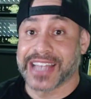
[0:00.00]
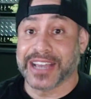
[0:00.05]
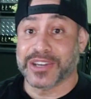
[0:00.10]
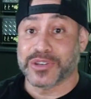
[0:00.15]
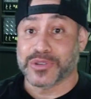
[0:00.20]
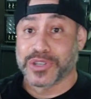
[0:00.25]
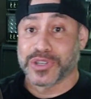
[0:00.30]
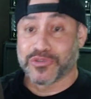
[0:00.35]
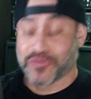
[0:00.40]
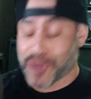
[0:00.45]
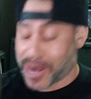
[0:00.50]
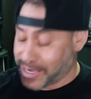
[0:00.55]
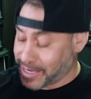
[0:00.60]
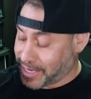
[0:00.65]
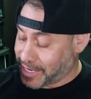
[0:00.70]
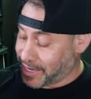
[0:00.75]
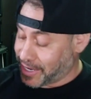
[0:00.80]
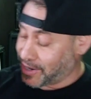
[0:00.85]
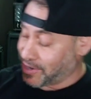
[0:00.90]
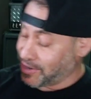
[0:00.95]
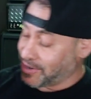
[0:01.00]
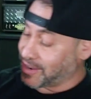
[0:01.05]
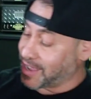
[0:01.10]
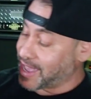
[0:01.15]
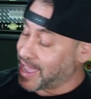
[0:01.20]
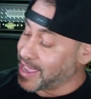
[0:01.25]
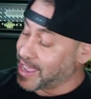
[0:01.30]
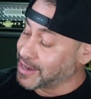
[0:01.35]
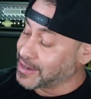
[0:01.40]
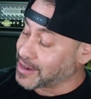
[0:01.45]
actually right here
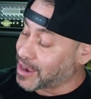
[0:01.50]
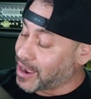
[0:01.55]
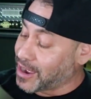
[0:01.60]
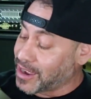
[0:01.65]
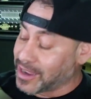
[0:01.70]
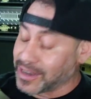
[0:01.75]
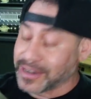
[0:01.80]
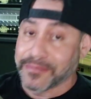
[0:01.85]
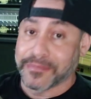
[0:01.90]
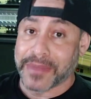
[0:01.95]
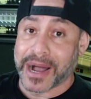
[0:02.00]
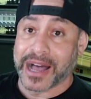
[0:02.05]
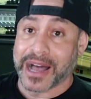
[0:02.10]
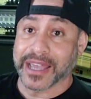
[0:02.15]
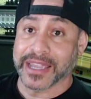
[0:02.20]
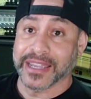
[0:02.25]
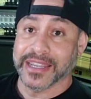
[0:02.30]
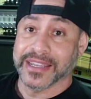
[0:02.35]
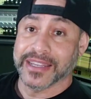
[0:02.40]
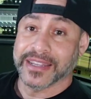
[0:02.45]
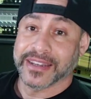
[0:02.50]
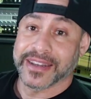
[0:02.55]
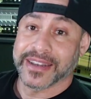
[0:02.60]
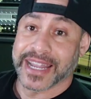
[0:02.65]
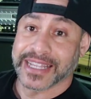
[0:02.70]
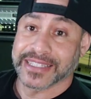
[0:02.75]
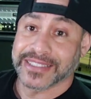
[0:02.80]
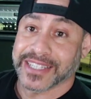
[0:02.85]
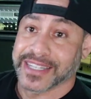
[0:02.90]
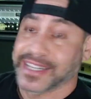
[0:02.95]
and on my
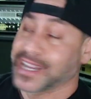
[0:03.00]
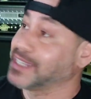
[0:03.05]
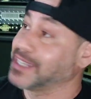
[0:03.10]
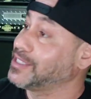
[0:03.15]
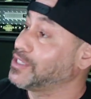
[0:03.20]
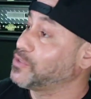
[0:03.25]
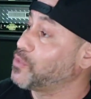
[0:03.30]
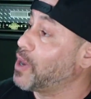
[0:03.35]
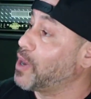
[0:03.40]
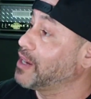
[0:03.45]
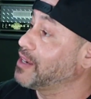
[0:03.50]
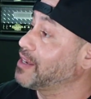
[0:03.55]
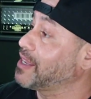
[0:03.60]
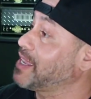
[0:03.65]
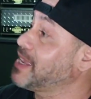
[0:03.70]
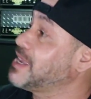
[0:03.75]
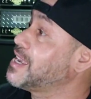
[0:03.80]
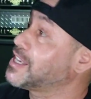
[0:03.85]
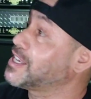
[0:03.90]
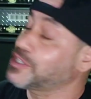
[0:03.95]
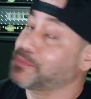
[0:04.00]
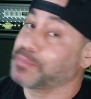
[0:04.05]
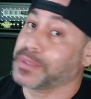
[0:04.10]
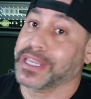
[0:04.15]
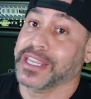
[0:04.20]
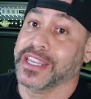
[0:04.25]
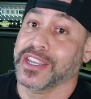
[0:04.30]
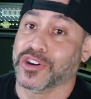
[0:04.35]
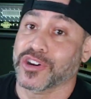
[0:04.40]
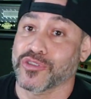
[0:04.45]
1991
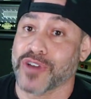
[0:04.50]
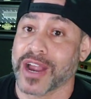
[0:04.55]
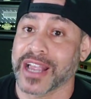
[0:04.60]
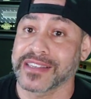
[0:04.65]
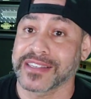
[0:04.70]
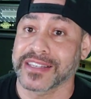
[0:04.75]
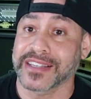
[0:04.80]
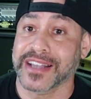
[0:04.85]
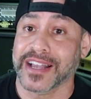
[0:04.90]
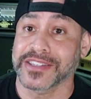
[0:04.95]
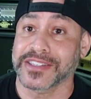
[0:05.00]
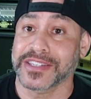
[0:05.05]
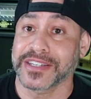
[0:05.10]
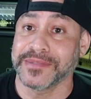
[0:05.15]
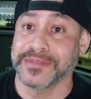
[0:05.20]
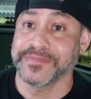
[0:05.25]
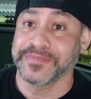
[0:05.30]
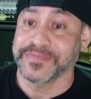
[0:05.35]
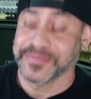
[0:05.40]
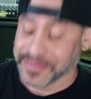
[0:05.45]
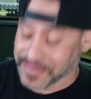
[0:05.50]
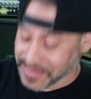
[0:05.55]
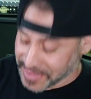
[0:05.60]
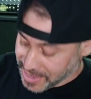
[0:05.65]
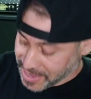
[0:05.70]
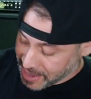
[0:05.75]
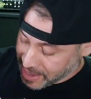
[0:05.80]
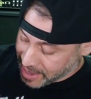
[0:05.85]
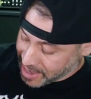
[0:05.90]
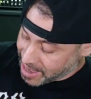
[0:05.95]
ESP Horizon Custom
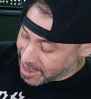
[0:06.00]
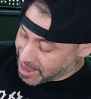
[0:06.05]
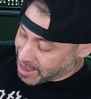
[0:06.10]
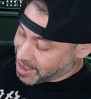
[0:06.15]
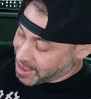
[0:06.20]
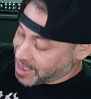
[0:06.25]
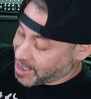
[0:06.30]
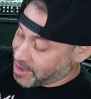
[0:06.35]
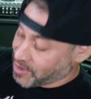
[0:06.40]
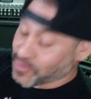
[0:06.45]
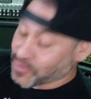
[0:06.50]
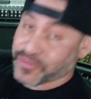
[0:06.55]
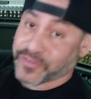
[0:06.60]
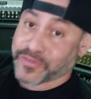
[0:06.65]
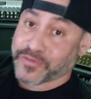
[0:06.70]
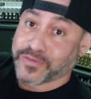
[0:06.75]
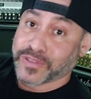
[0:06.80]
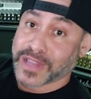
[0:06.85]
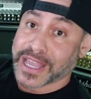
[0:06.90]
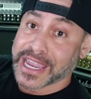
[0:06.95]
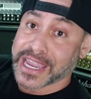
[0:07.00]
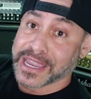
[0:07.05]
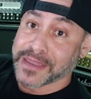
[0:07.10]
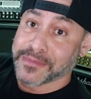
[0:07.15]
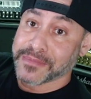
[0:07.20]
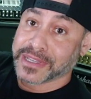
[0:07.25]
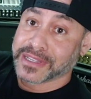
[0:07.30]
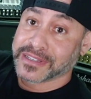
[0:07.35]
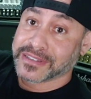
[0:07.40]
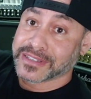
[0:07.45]

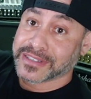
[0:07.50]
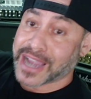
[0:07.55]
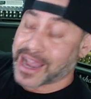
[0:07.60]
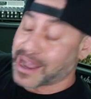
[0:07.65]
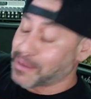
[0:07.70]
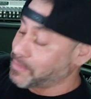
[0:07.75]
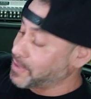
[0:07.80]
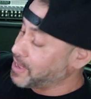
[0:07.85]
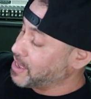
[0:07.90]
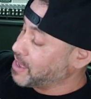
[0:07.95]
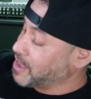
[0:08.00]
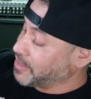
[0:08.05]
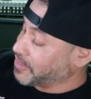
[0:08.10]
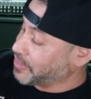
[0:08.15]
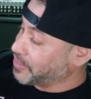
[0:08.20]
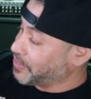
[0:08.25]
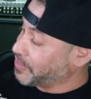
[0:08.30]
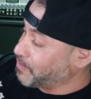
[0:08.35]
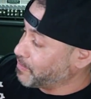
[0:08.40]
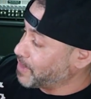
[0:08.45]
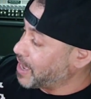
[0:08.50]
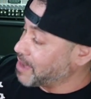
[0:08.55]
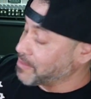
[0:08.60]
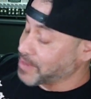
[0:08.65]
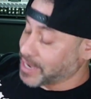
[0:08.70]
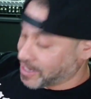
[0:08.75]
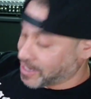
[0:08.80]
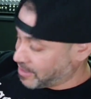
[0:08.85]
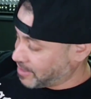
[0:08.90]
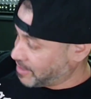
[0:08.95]
flame top. I
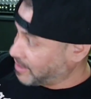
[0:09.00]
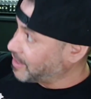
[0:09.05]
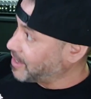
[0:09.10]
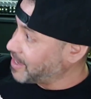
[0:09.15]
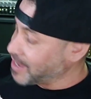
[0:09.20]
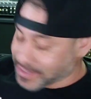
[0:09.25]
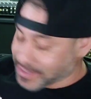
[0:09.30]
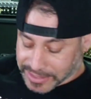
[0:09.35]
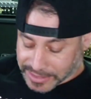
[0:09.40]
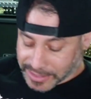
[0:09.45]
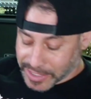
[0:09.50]
mean, it's